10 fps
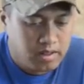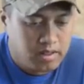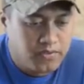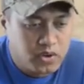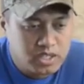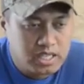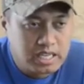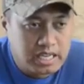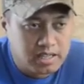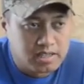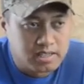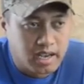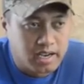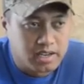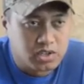The first thing you need to
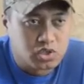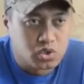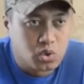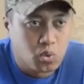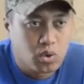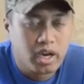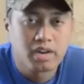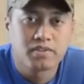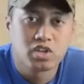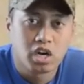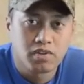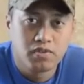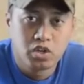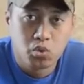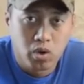decide is what kind of
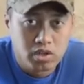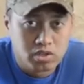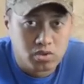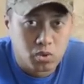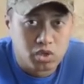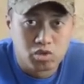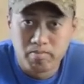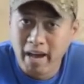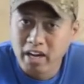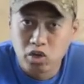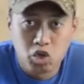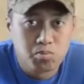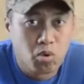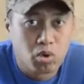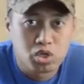photography do you want to do? You want to do
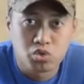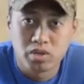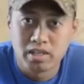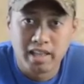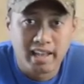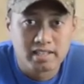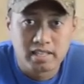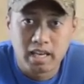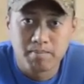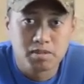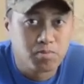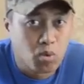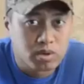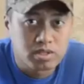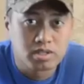macro, portrait, landscape,
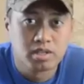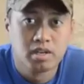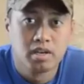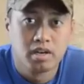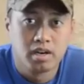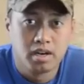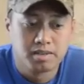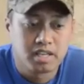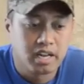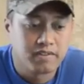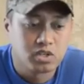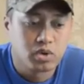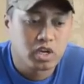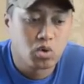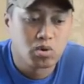sports? It's going to have a
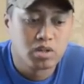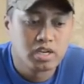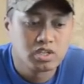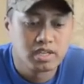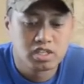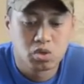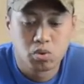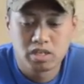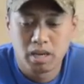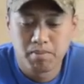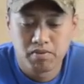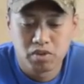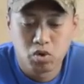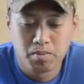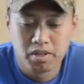direct correlation as to what type
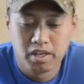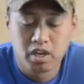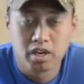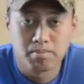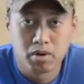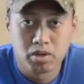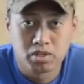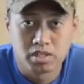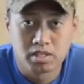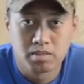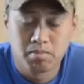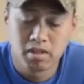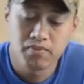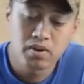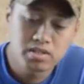of equipment you're going to purchase. But
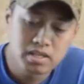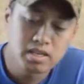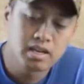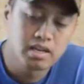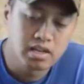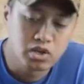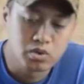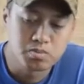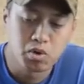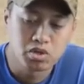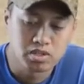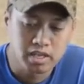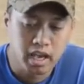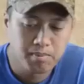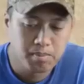the first thing you're going to need to do is purchase a
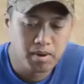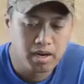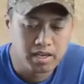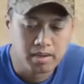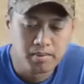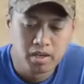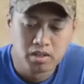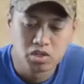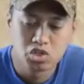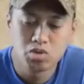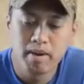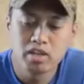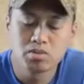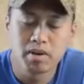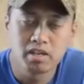camera body. There's two
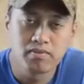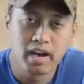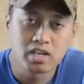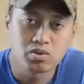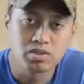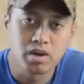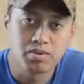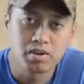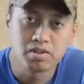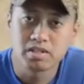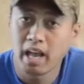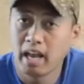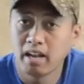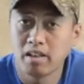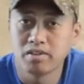major manufacturers out there. There's
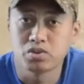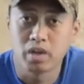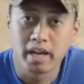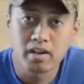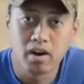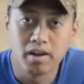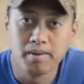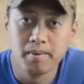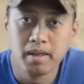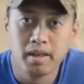Canon and there's Nikon.